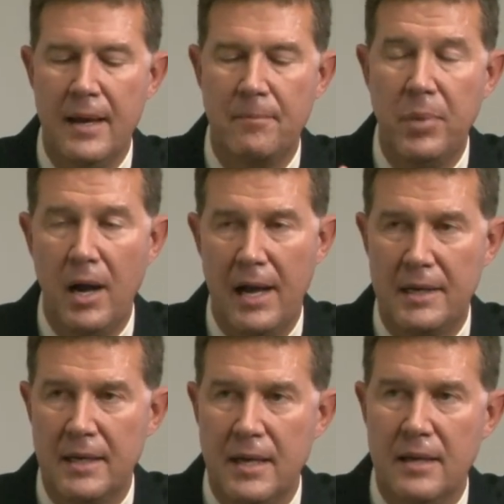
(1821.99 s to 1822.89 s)

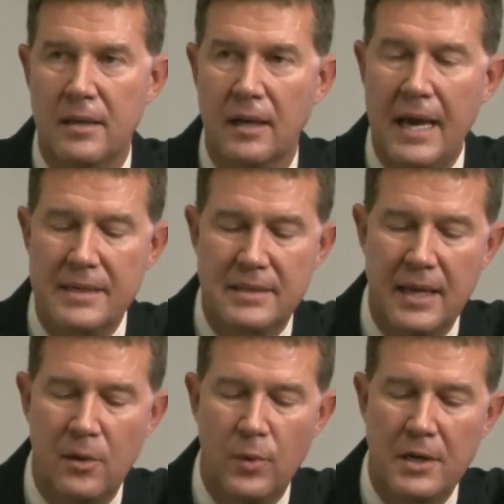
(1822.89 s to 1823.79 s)
But the last
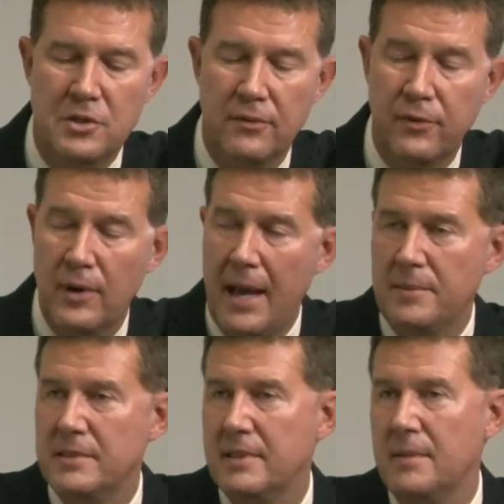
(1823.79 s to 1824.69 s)
day to register for an
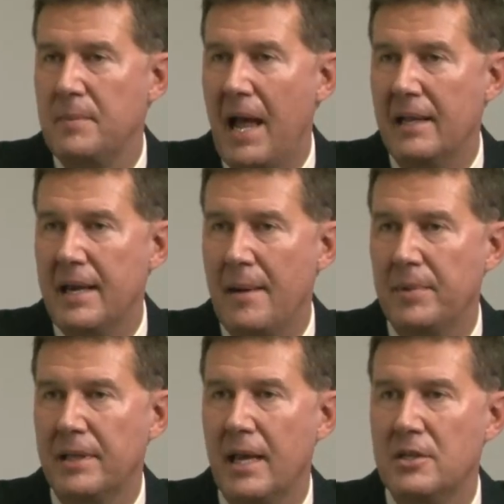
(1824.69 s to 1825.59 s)
absentee ballot
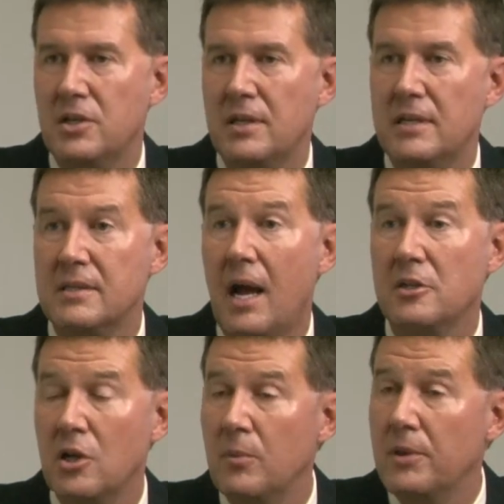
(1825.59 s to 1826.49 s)
application is
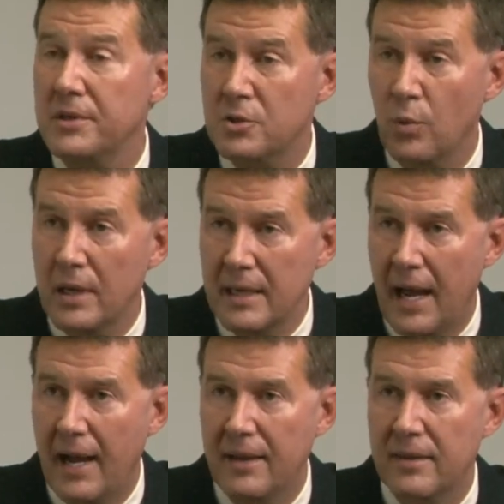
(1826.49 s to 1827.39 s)
October the
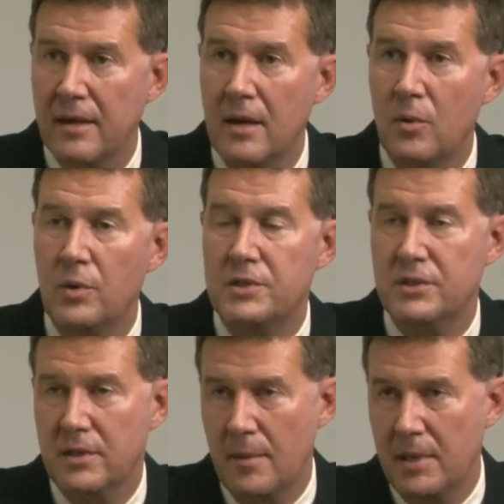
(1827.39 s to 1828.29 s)
29th, which
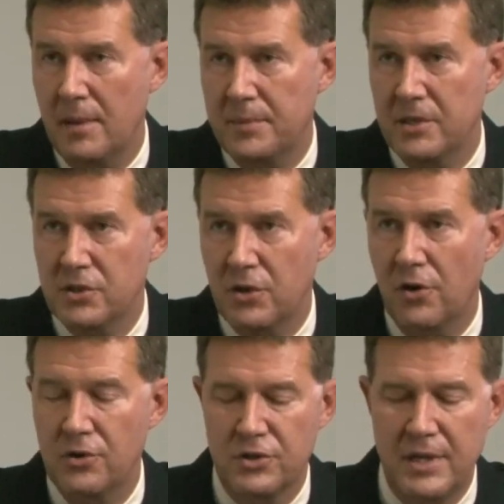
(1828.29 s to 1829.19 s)
is coming up this
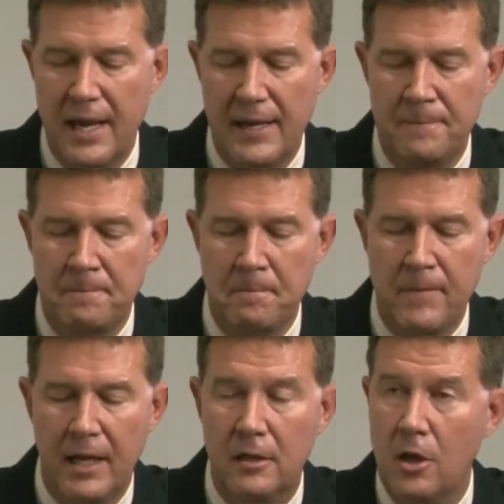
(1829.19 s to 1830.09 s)
Thursday.
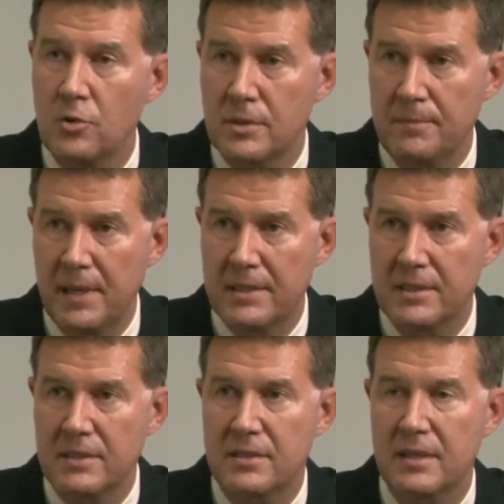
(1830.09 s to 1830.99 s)
Close of
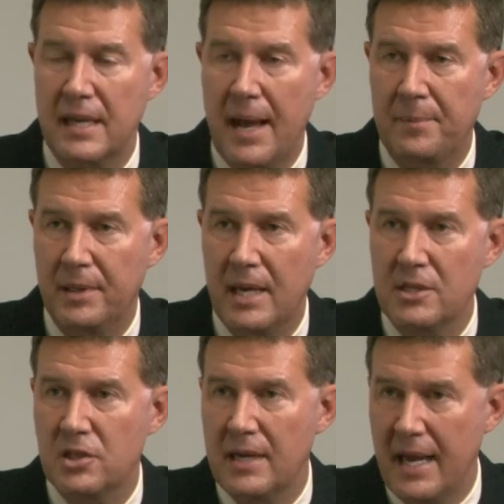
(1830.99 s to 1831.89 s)
business, the
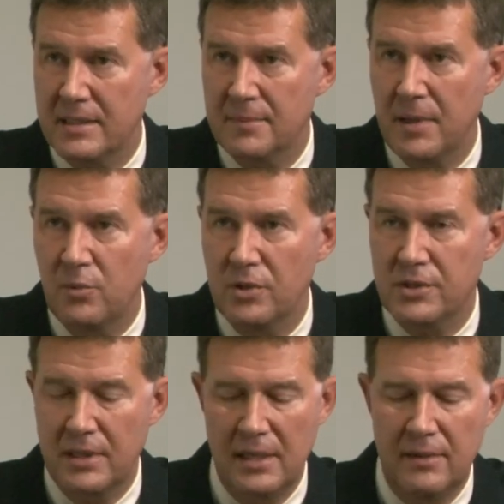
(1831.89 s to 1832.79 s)
application has to be
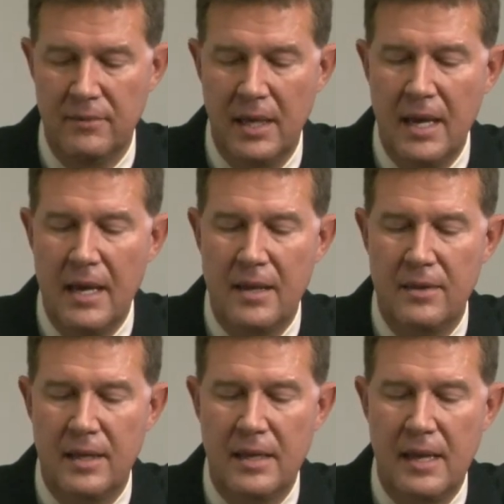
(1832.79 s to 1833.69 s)
received.
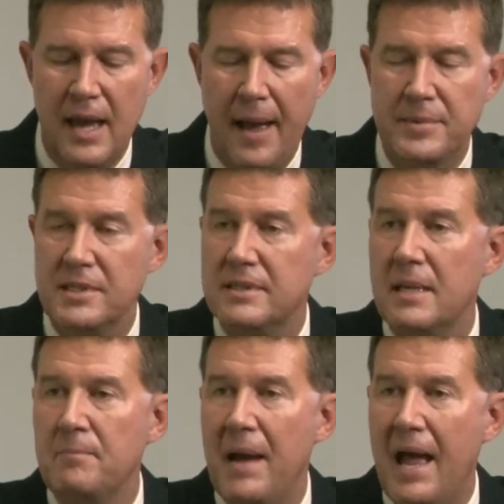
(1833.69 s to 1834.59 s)
The
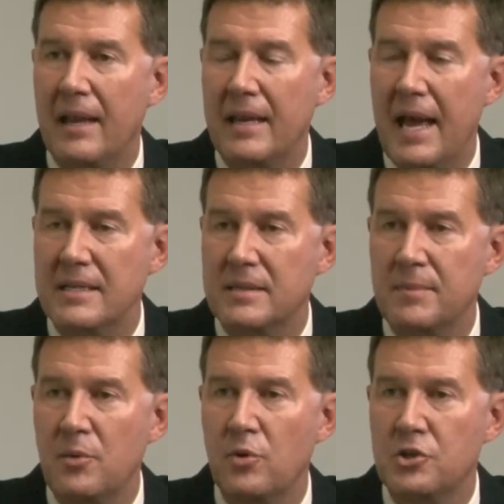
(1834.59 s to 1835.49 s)
absentee ballot has to
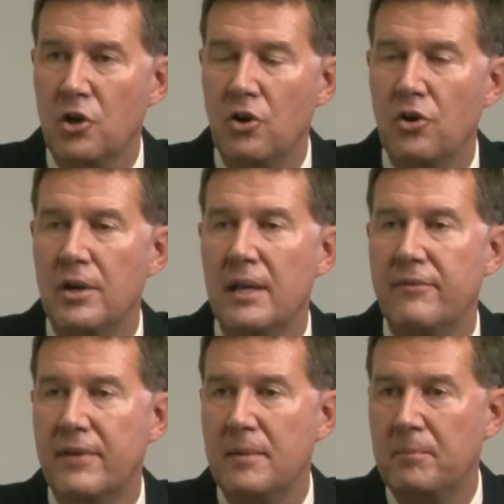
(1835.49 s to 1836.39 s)
be returned
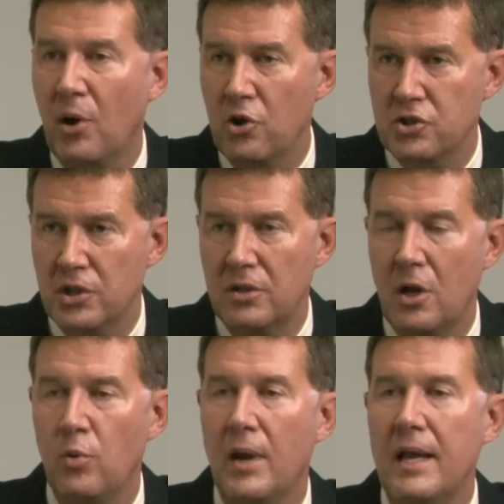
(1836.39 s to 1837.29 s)
if in person
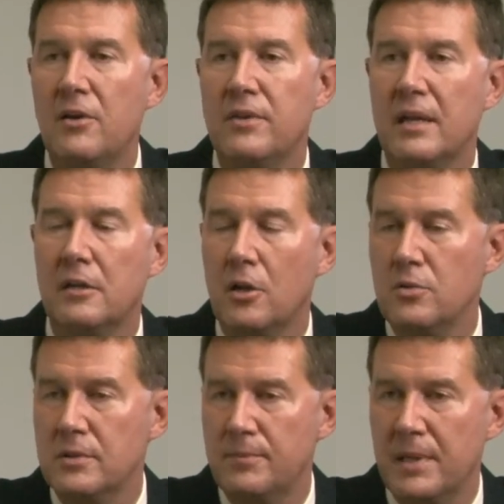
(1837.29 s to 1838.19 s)
no later than
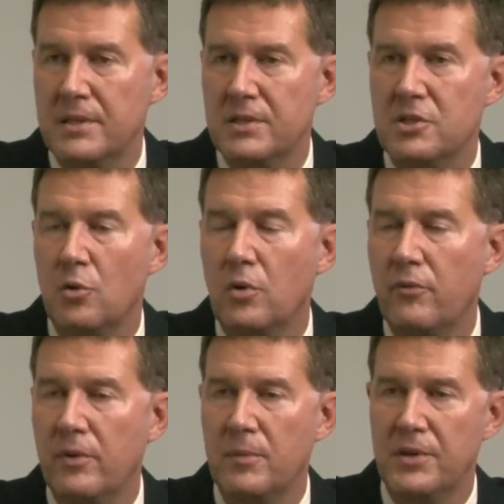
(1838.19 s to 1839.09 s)
close of business on
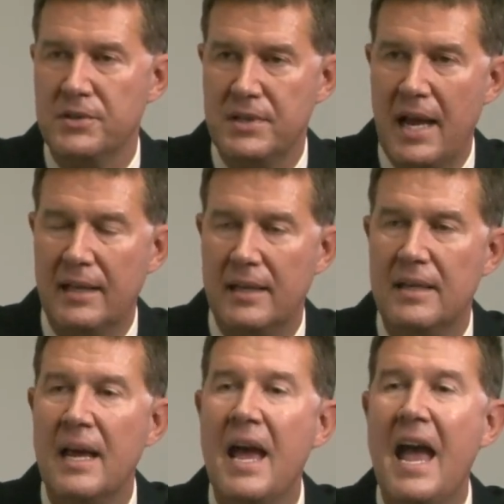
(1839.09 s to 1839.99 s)
November the 2nd.
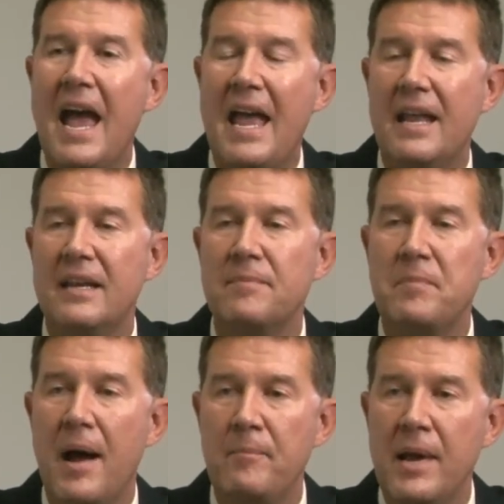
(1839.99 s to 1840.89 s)
And if
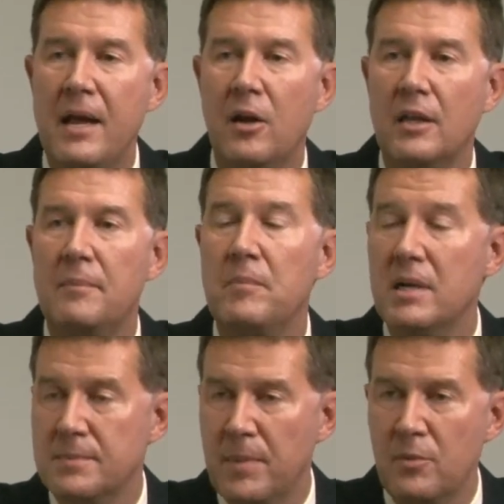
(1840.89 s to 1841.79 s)
by mail, it
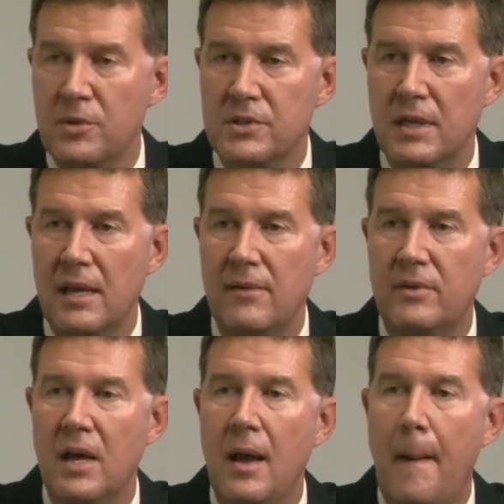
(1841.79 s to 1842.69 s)
must be
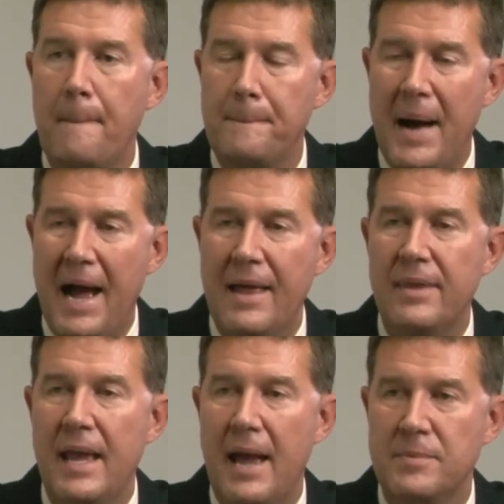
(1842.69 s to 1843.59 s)
received by
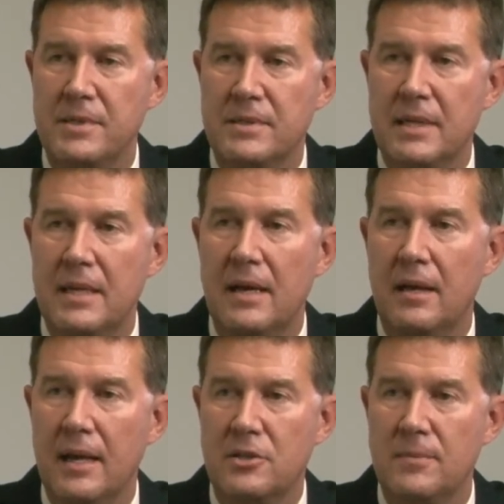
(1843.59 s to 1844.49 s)
the absentee
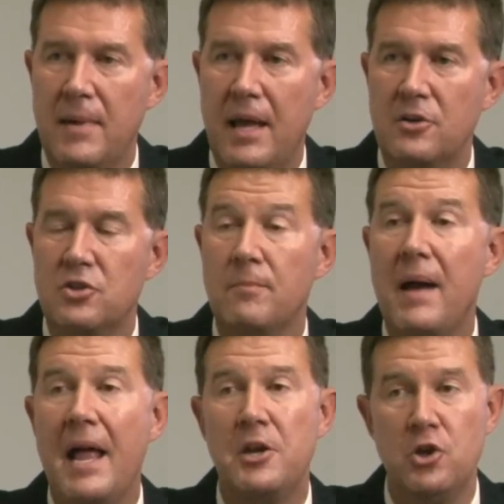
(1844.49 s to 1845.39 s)
election manager
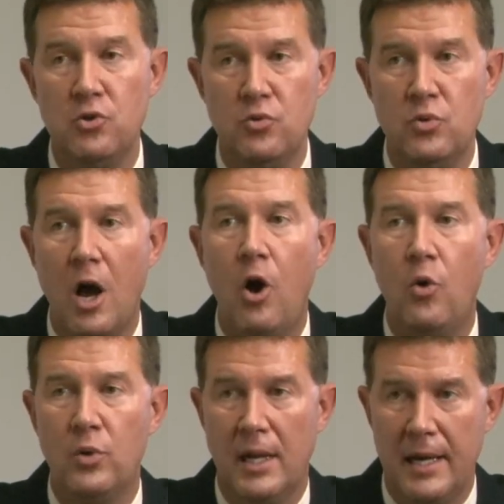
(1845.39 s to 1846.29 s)
by noon
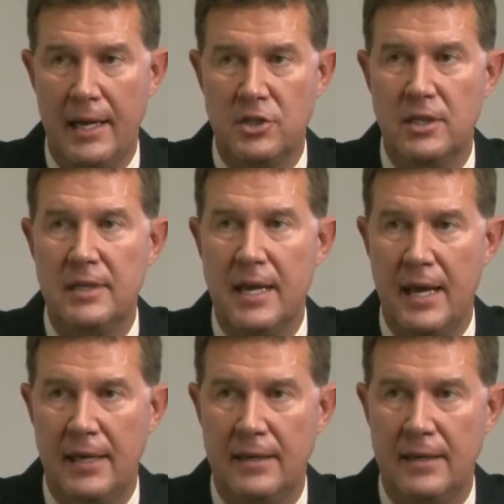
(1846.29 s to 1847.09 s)
on election day.